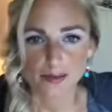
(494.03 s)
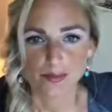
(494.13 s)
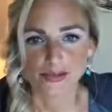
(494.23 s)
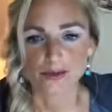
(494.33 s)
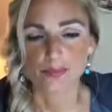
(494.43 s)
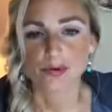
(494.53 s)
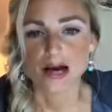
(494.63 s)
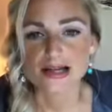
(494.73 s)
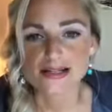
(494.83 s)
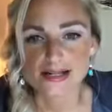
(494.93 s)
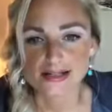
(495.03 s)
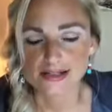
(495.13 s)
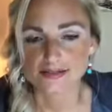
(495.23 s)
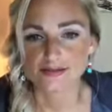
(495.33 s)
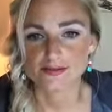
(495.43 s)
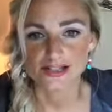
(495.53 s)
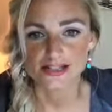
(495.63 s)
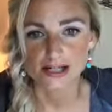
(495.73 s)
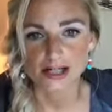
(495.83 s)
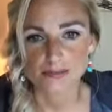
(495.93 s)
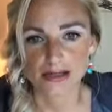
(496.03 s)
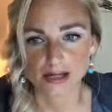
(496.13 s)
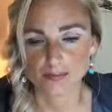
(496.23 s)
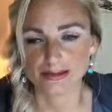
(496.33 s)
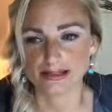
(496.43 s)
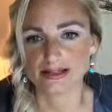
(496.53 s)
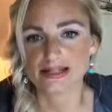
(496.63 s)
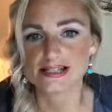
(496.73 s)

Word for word: but the process of this unbecoming needs